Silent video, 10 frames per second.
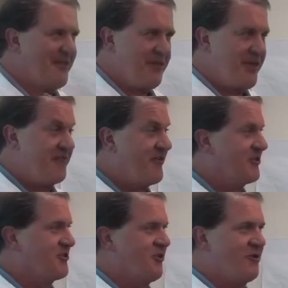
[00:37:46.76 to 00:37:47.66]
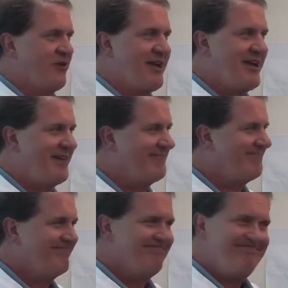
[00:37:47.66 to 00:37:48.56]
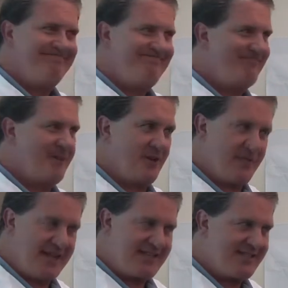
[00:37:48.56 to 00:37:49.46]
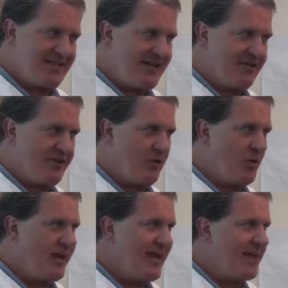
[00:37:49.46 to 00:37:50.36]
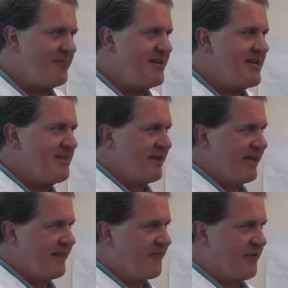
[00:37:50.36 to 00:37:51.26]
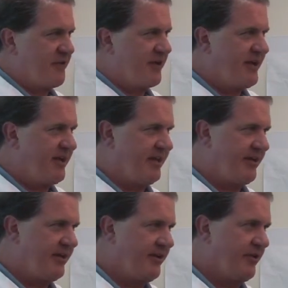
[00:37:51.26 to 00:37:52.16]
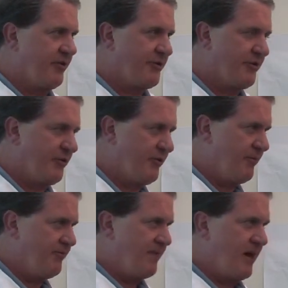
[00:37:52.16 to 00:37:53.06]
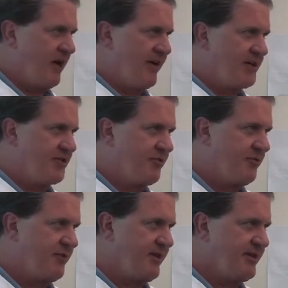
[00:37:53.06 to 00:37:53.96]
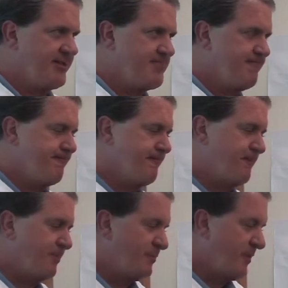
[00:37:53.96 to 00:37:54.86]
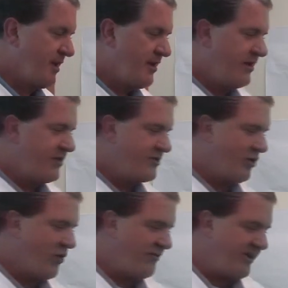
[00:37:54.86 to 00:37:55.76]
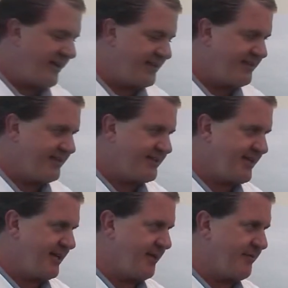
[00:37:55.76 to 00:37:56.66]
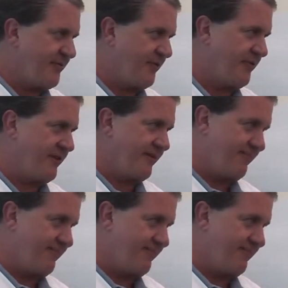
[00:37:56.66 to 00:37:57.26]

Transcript: they feel so great, that's just not going to, we can't manipulate further healing, through our external means. So hopefully that's a setup for